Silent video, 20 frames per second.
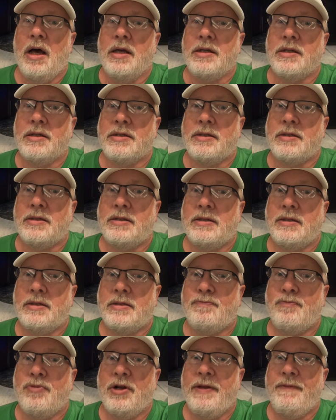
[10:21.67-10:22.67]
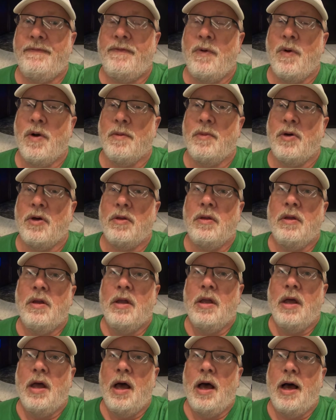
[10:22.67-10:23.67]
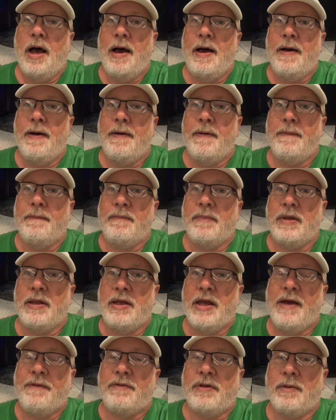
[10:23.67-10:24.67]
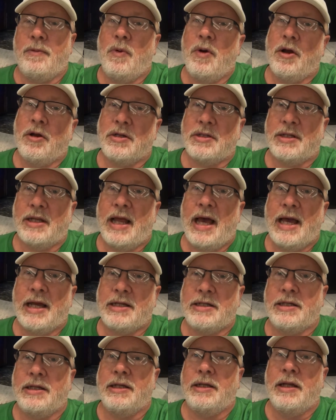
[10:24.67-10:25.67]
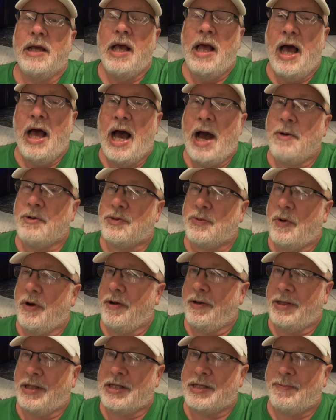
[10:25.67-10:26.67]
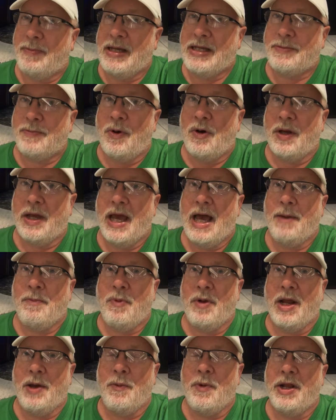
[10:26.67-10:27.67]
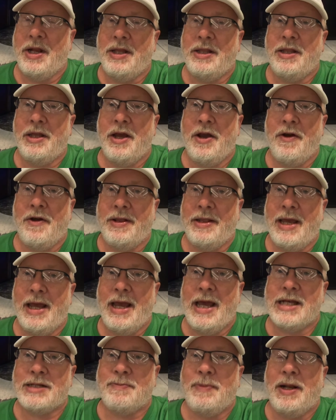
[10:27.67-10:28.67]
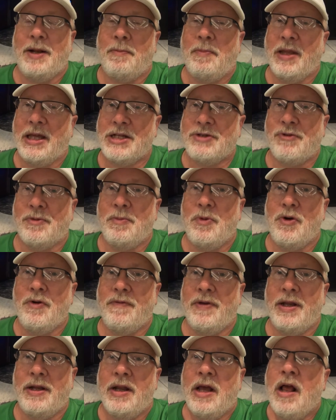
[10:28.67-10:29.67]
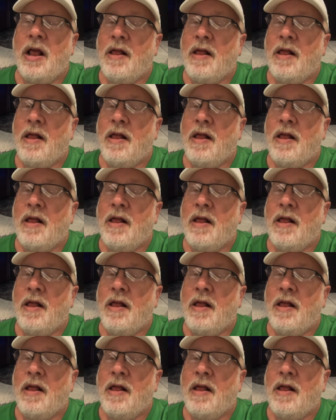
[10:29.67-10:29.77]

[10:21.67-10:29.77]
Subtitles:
It's pretty formal, You have to wear slacks, and I was wearing this baseball cap when I went in there, and they asked me to please remove it.